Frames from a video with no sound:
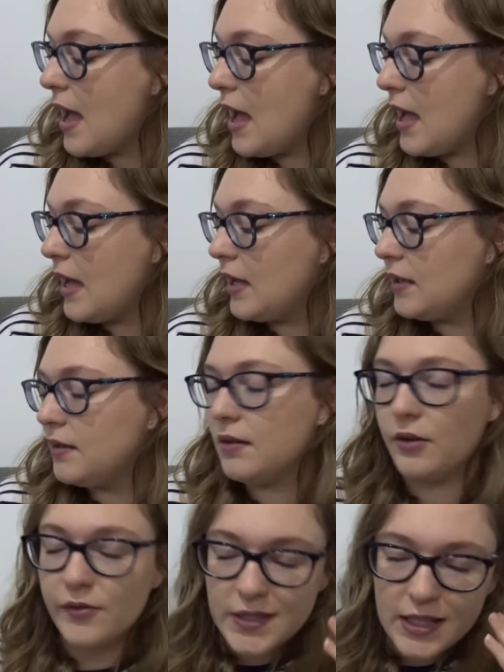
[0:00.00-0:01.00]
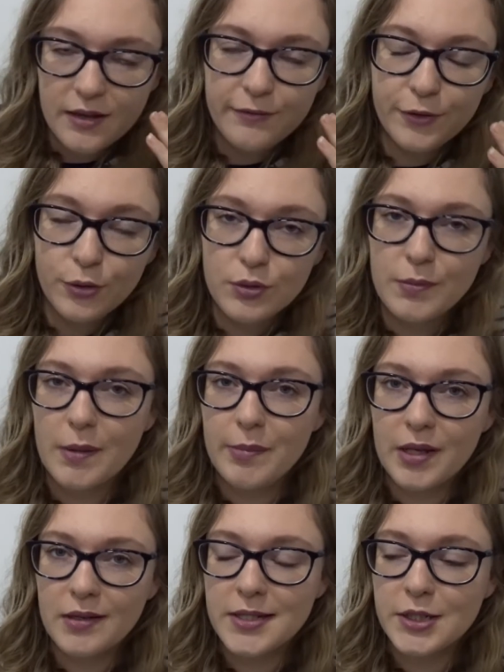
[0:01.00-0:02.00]
And obviously it fueled my
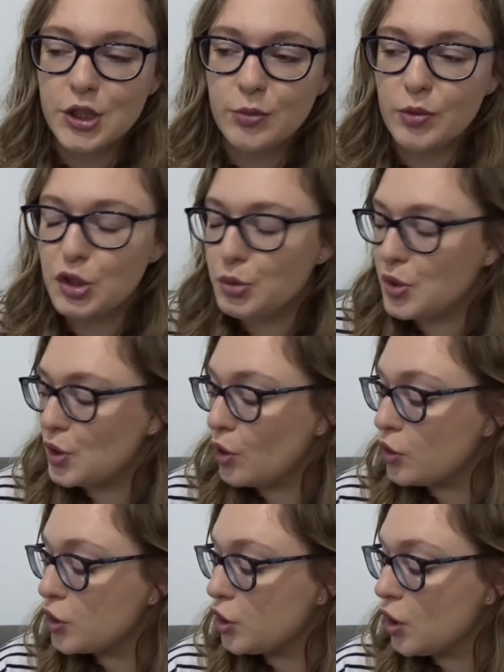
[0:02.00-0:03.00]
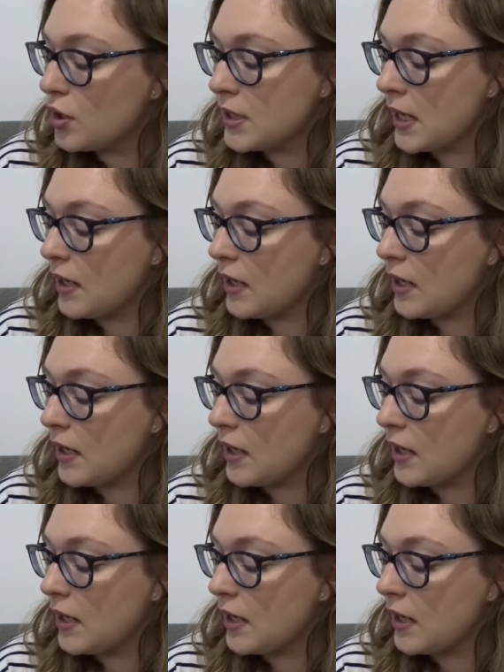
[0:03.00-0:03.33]
pin addiction, which was not good,